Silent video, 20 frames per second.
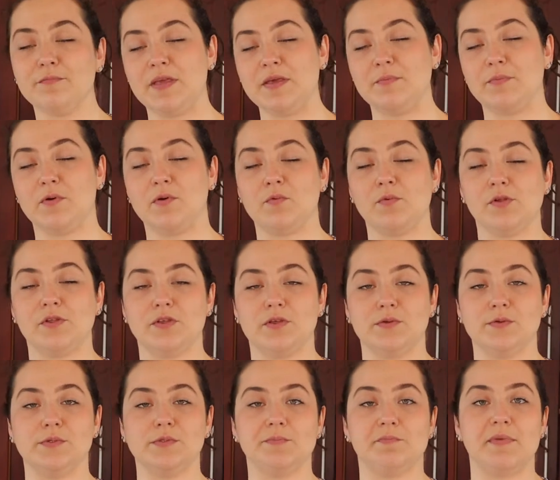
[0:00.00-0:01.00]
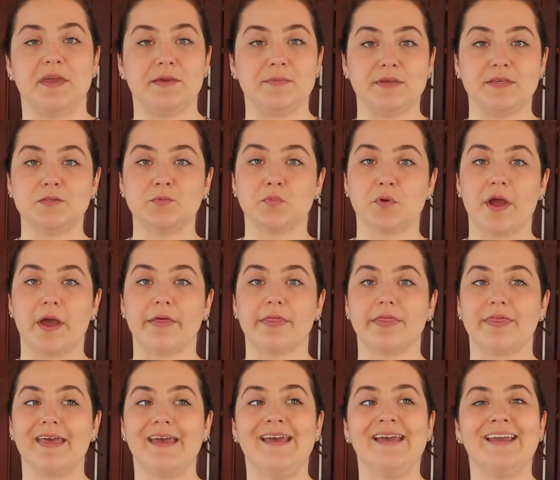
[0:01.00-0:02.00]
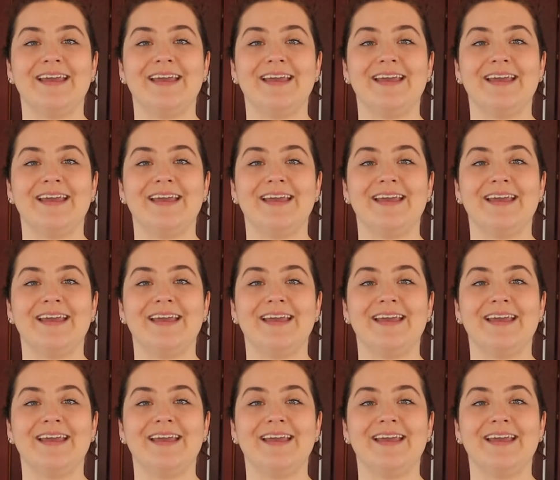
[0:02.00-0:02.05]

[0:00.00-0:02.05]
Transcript: people will use baby's breath.